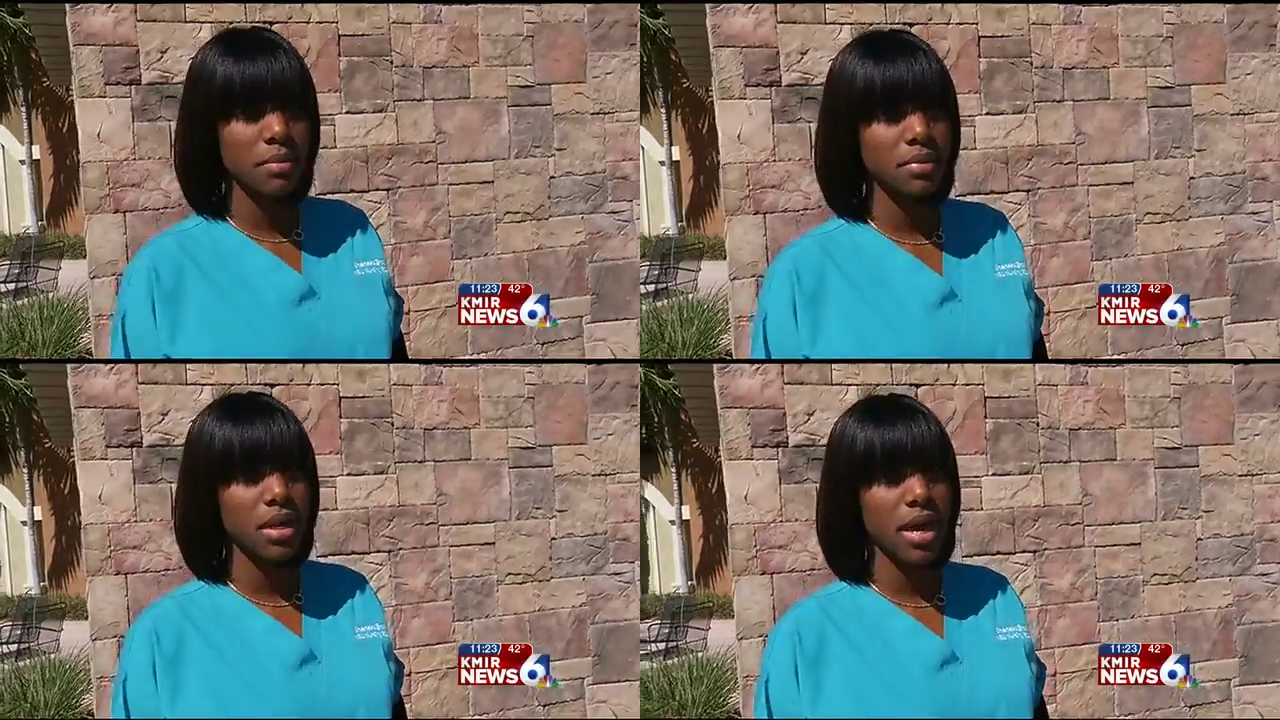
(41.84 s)

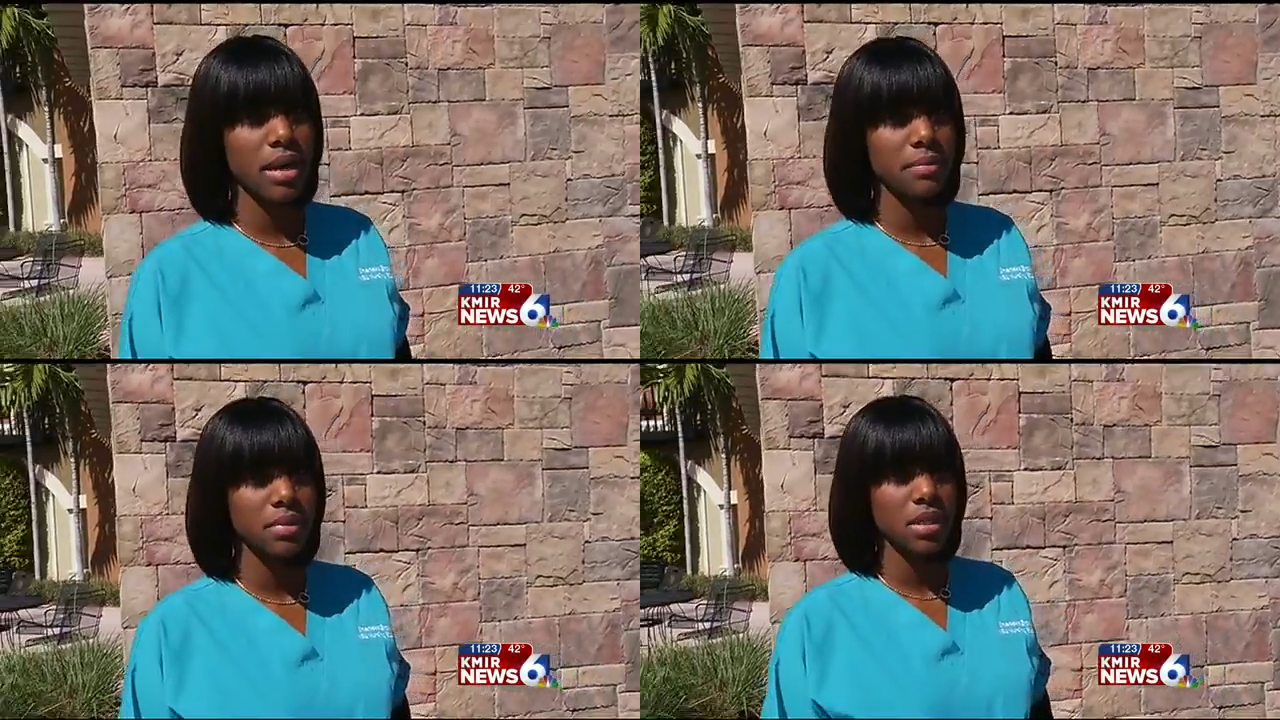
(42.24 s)

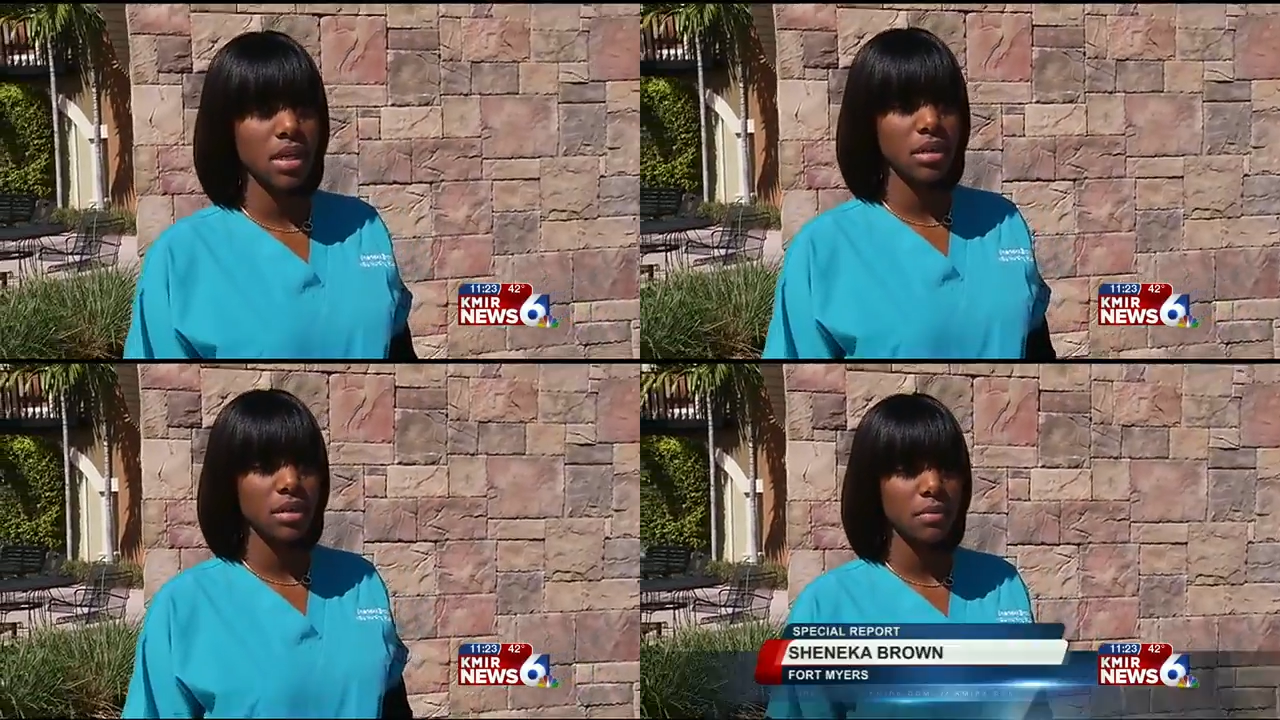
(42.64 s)
Sometimes
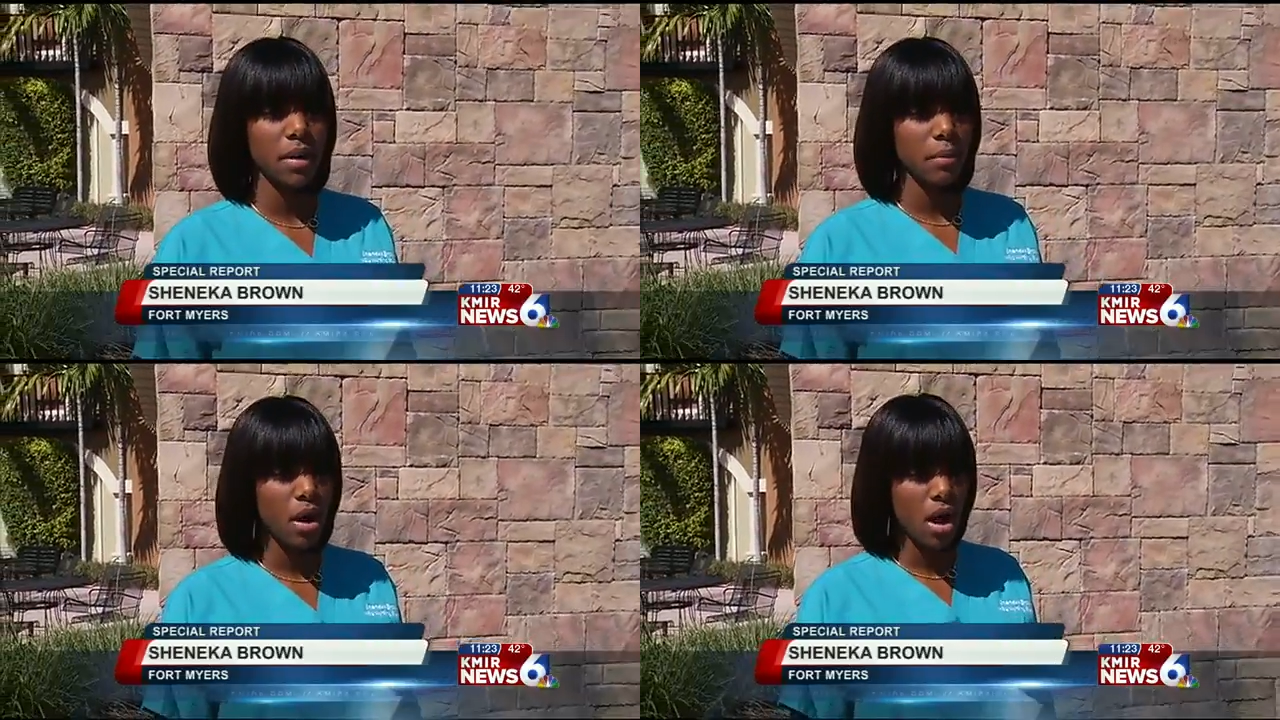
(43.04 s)
in
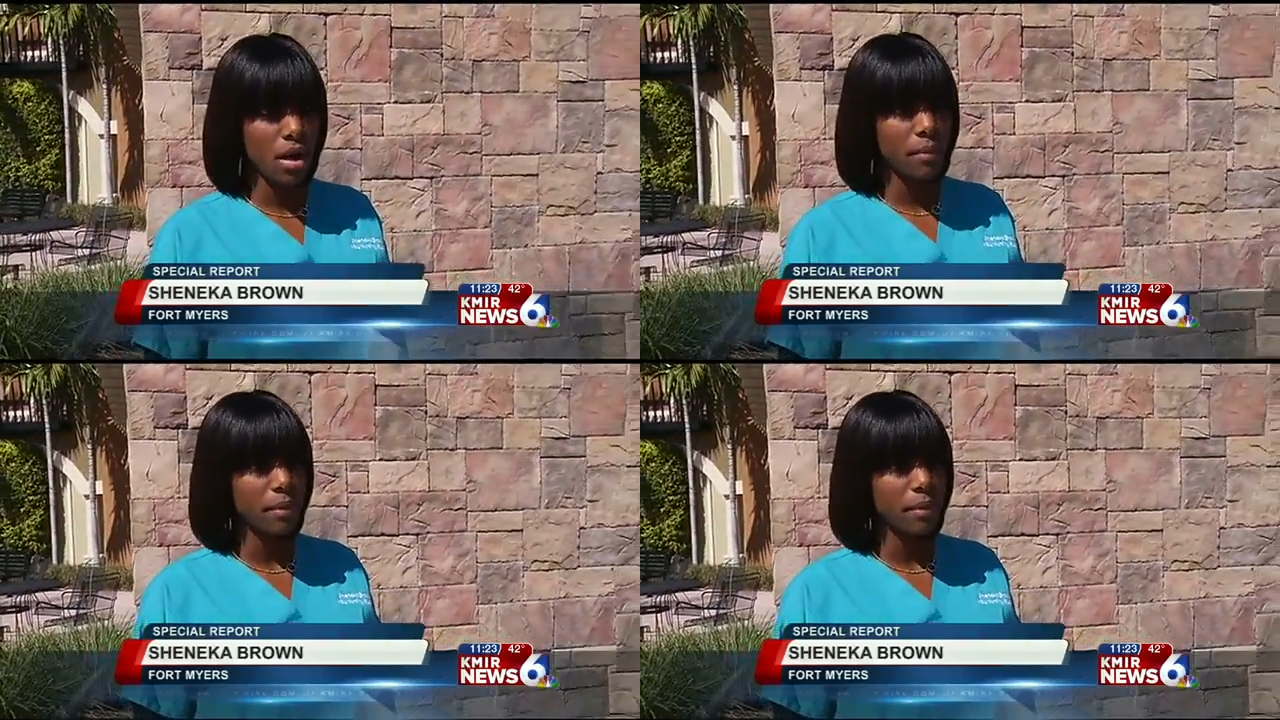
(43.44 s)
my bra,